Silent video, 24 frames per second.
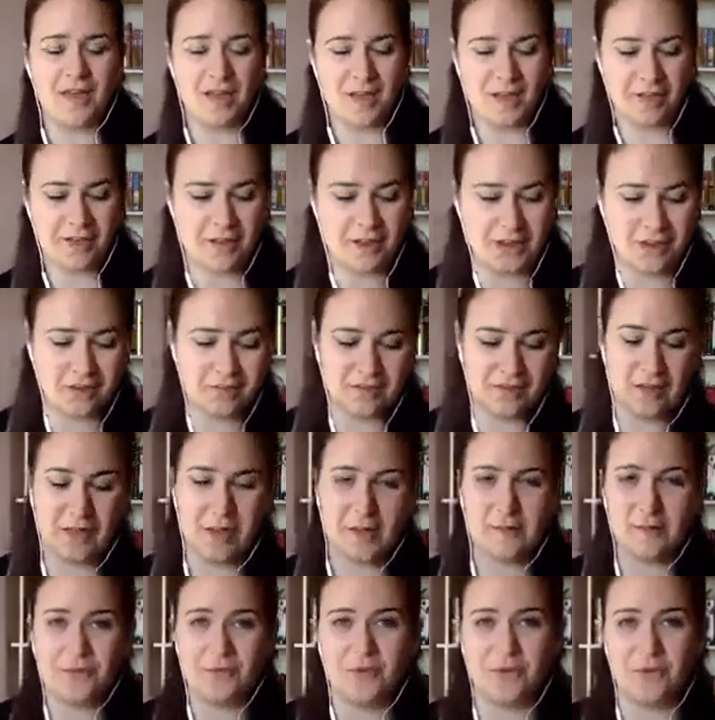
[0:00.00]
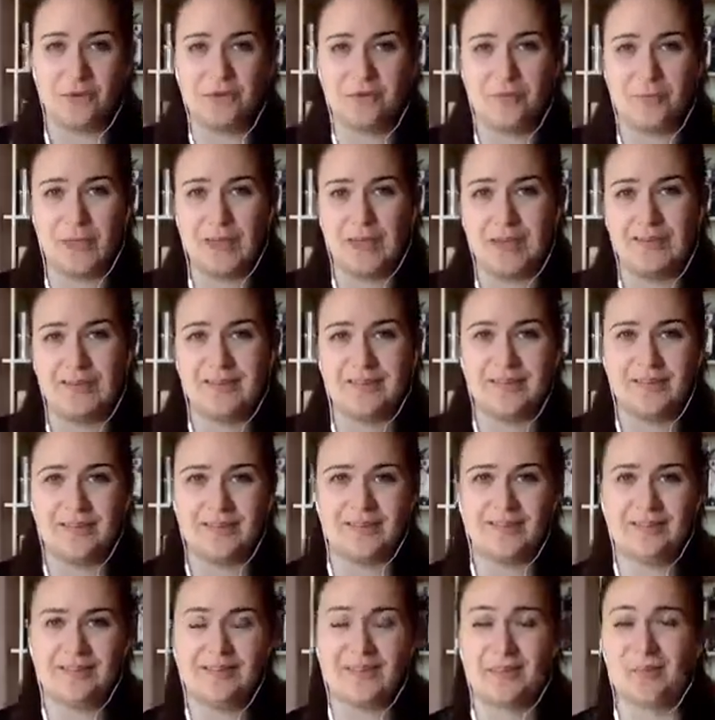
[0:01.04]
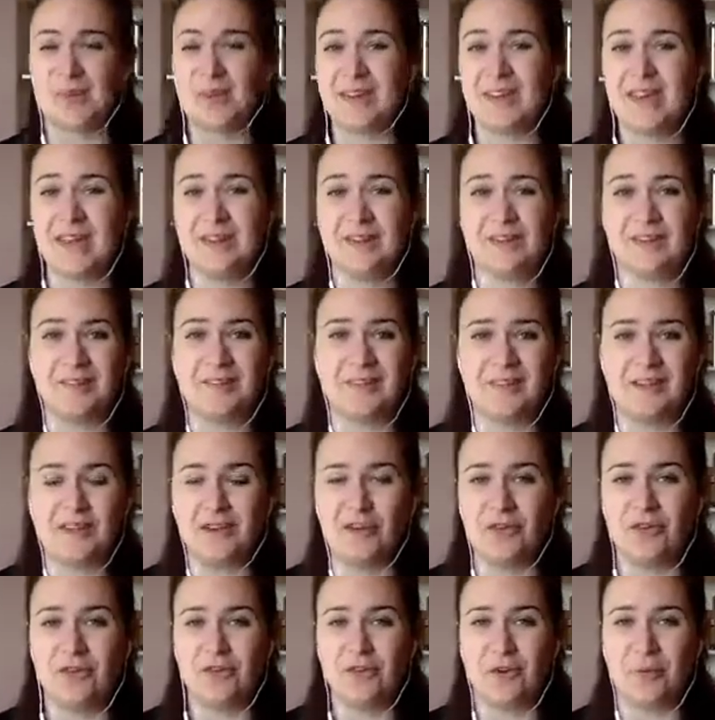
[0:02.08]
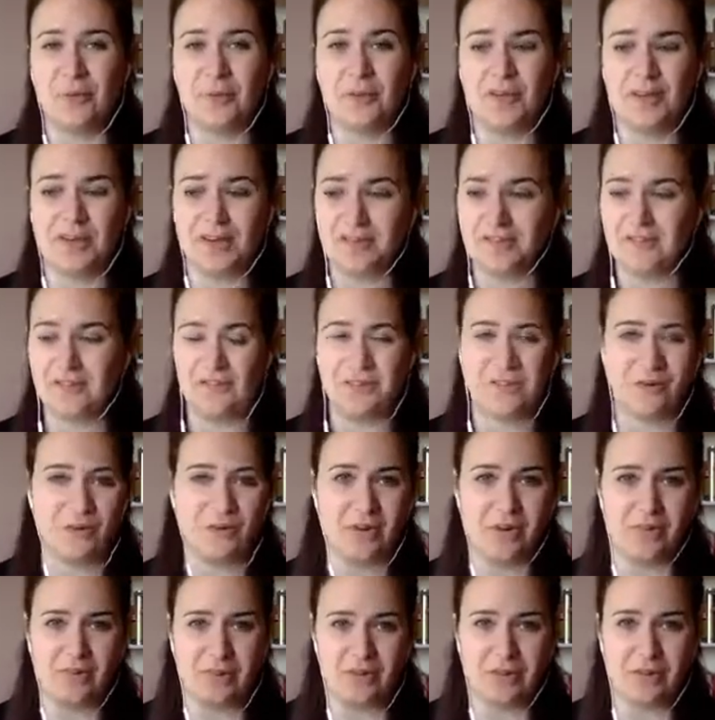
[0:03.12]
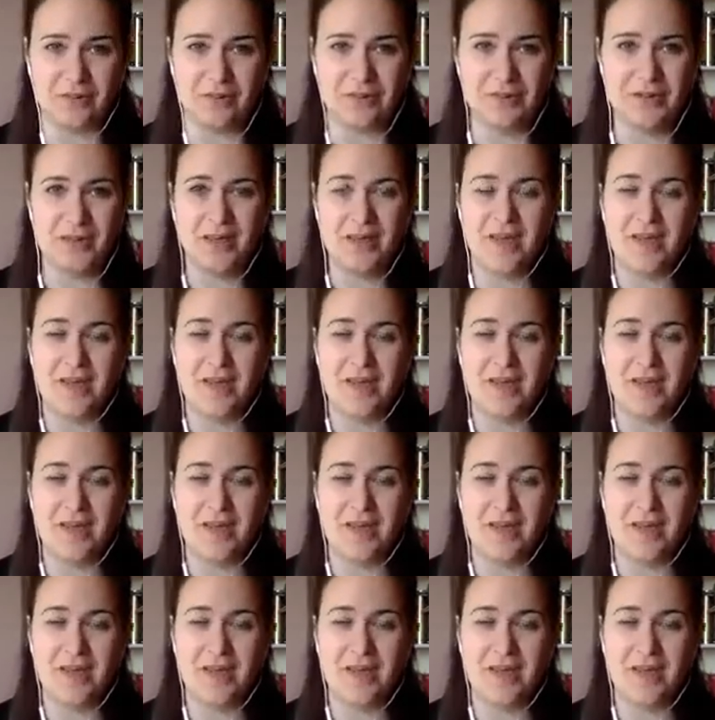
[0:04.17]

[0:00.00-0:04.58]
And then in terms of pacing, so again, this is a huge topic just on its own.